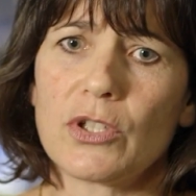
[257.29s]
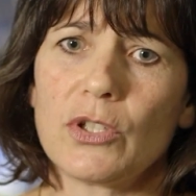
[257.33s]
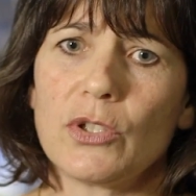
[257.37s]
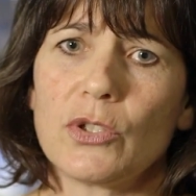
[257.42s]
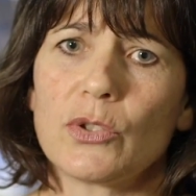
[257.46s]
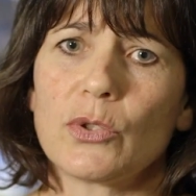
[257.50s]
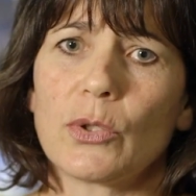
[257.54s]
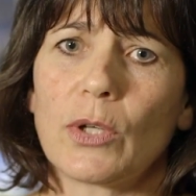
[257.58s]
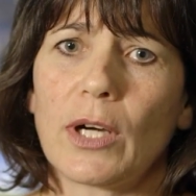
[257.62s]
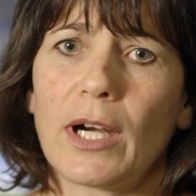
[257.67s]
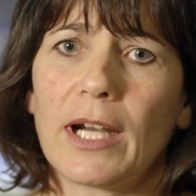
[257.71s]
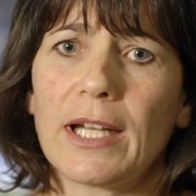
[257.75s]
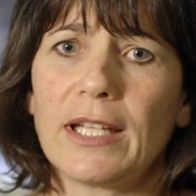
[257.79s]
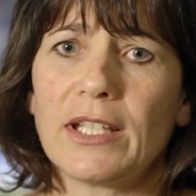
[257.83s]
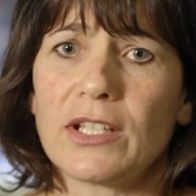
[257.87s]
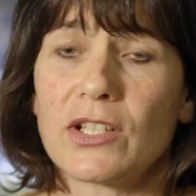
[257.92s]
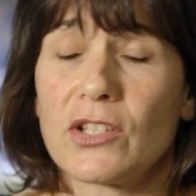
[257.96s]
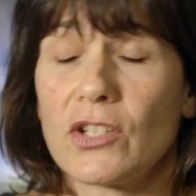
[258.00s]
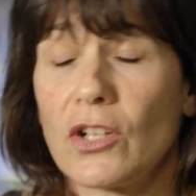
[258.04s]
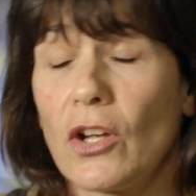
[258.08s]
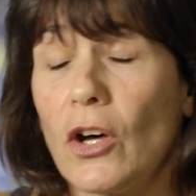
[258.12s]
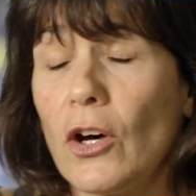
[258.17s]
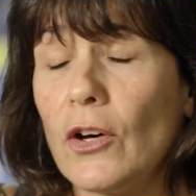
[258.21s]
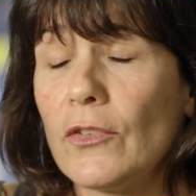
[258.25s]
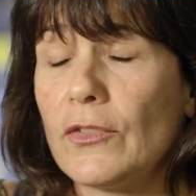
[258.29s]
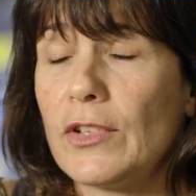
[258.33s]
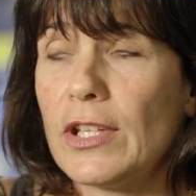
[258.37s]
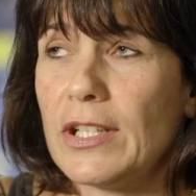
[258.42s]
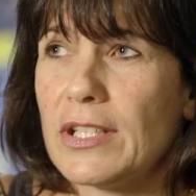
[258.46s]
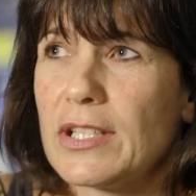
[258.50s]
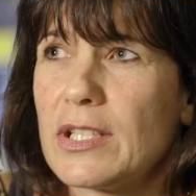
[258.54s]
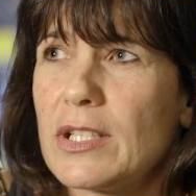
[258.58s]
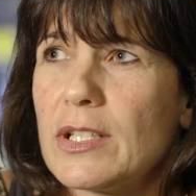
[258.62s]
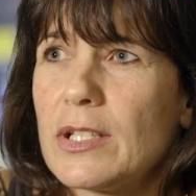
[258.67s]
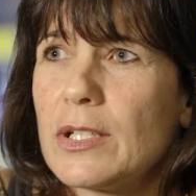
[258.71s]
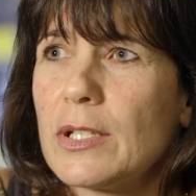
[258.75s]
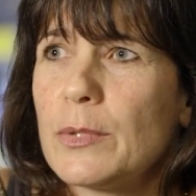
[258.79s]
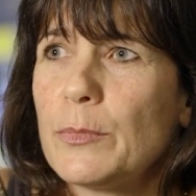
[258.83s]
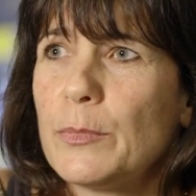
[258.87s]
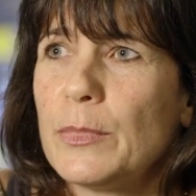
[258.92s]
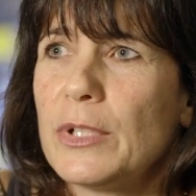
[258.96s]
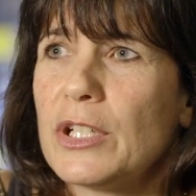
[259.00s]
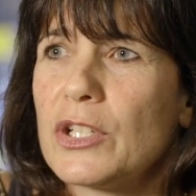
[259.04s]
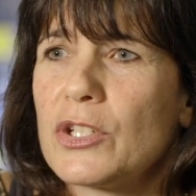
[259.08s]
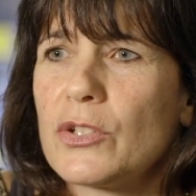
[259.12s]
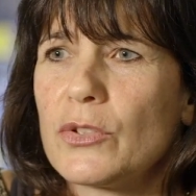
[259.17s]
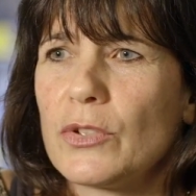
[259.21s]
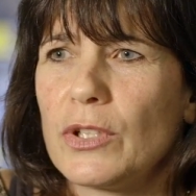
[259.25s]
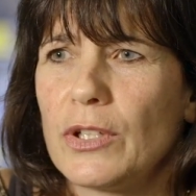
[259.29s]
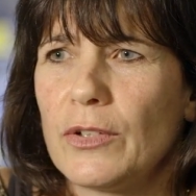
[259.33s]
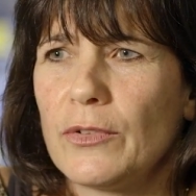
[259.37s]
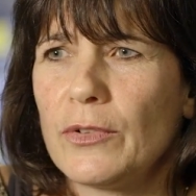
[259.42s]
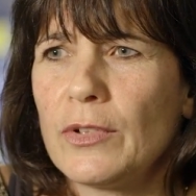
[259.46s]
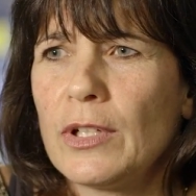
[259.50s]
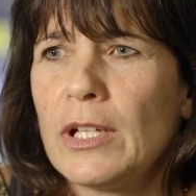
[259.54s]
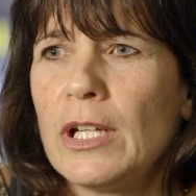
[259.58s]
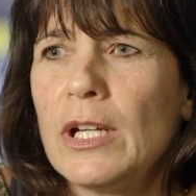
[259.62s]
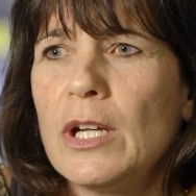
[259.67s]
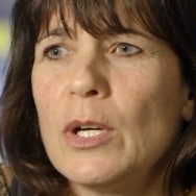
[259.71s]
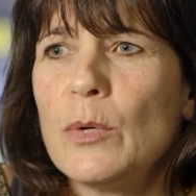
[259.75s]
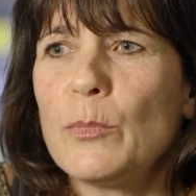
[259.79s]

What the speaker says: to try and solve this mystery of